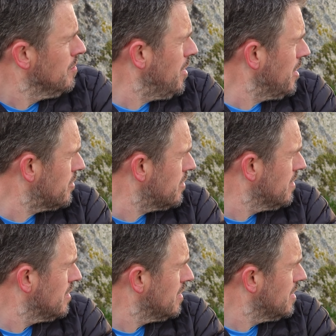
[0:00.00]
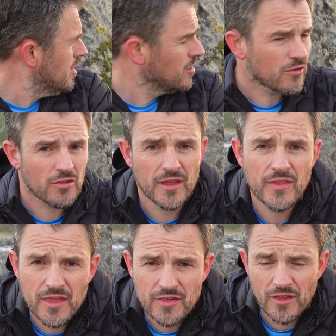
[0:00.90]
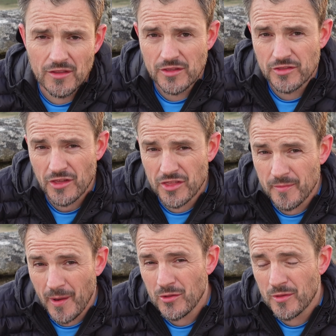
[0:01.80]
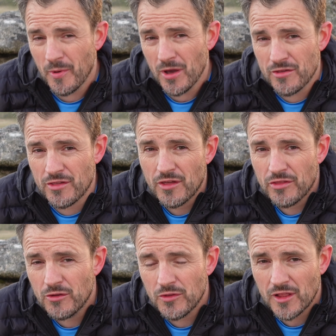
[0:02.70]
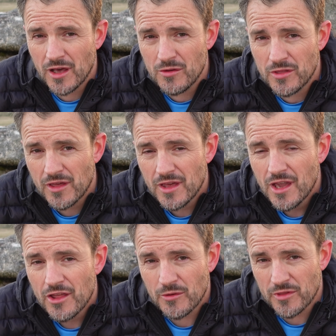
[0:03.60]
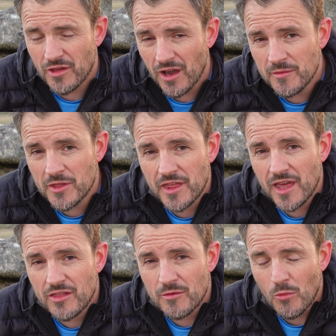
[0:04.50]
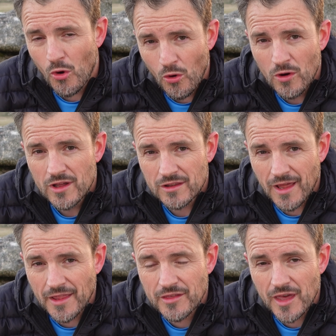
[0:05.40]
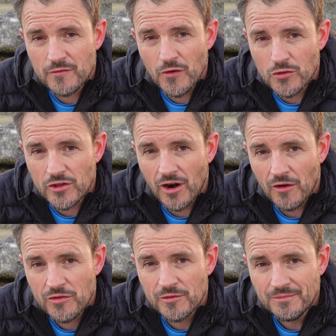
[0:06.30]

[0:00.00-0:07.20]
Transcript: But it looks like that sun is just about to burst through the cloud, so it's time to take some more landscape photographs.